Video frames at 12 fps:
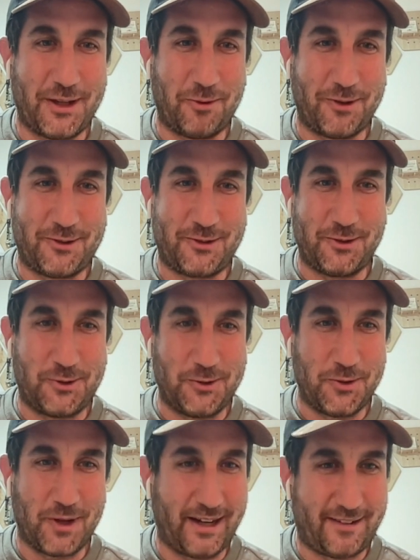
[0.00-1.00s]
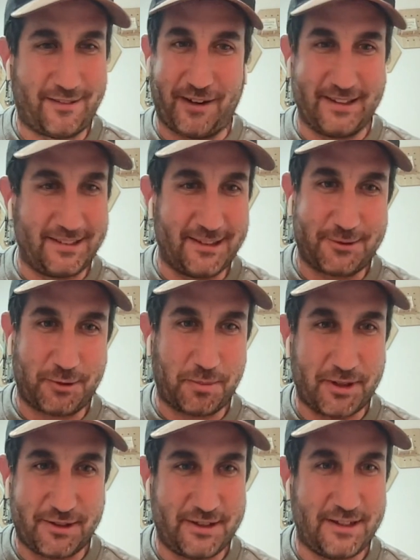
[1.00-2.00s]
that nobody wants to do, like finding
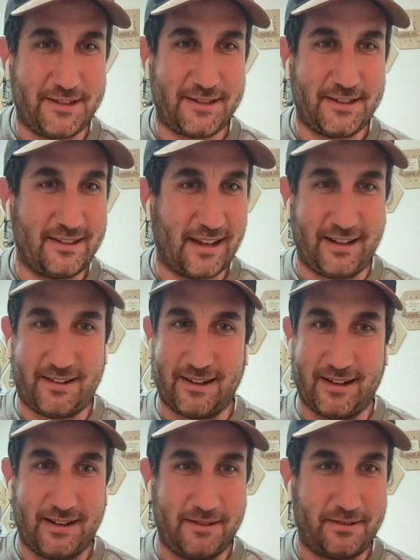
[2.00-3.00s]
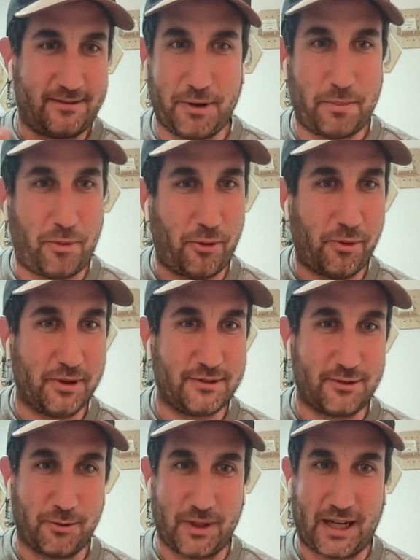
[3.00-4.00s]
discrepancies in like the quality
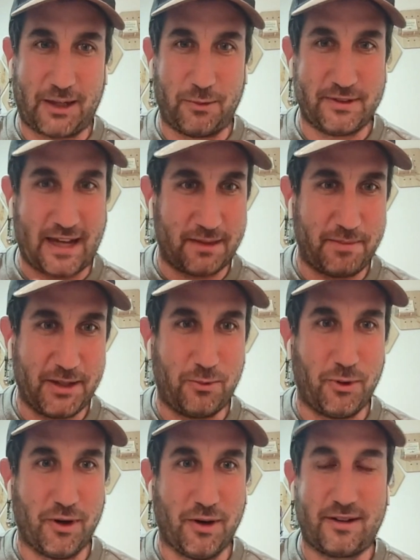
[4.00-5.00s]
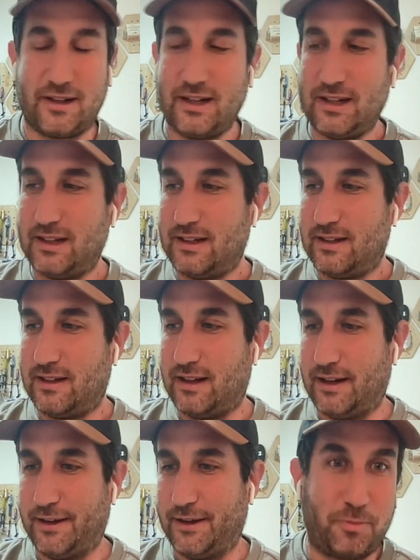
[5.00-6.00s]
reports or like this admin work.
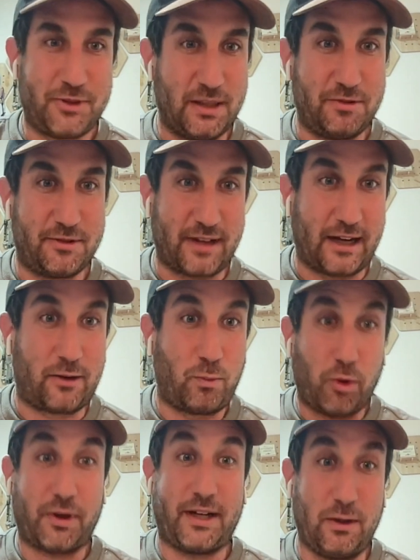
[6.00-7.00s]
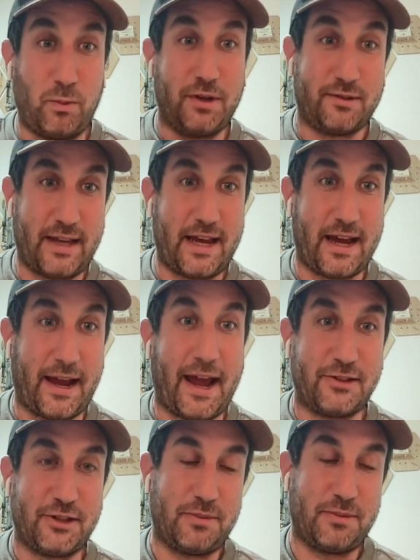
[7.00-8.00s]
And our ops team is like working with
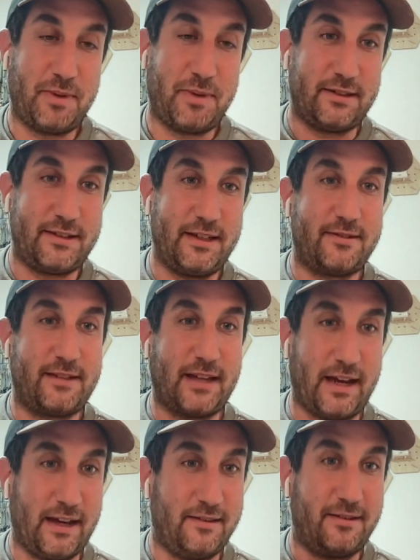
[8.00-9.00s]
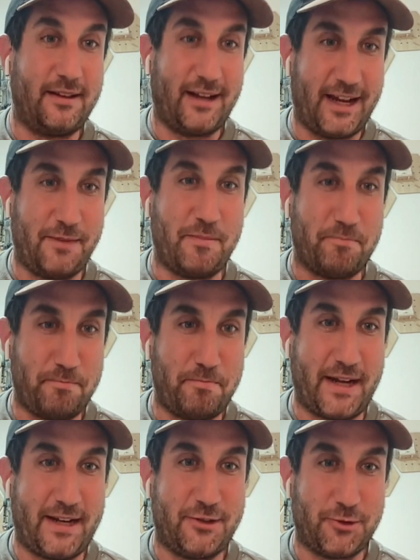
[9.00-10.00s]
the AI agent behind the scenes and
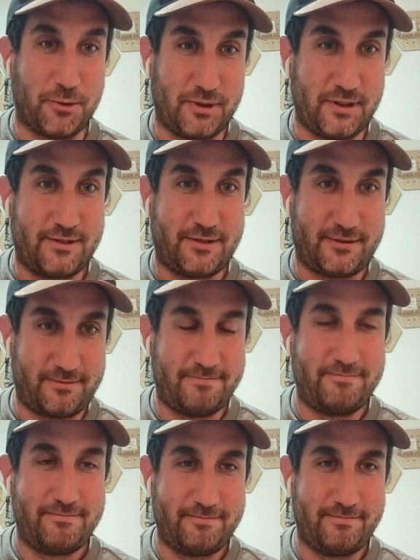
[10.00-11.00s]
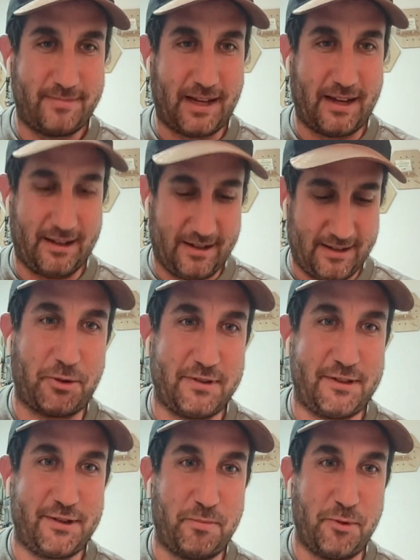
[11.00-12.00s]
making sure this
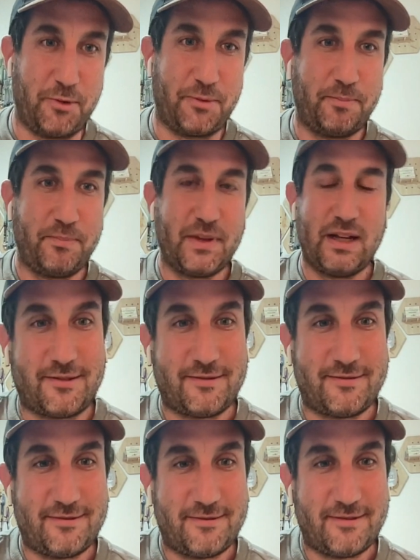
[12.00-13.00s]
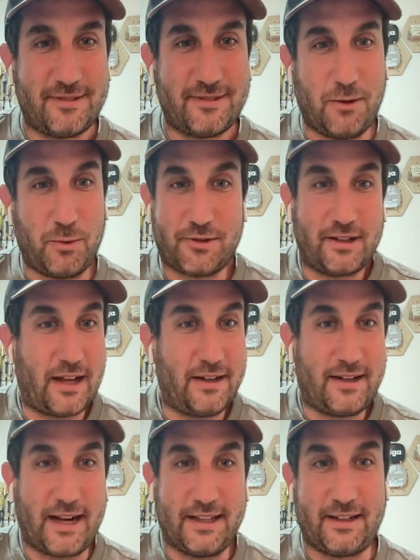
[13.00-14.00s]
experience is smooth. It worked. We
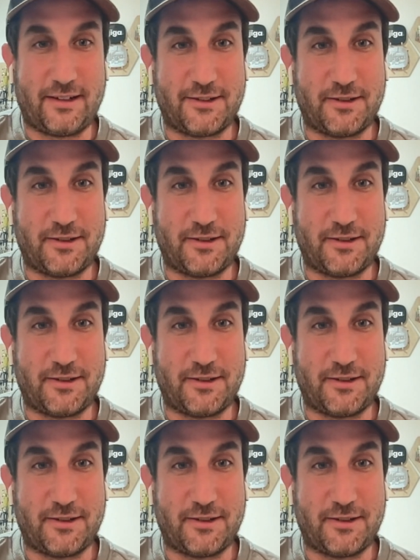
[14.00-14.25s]
started like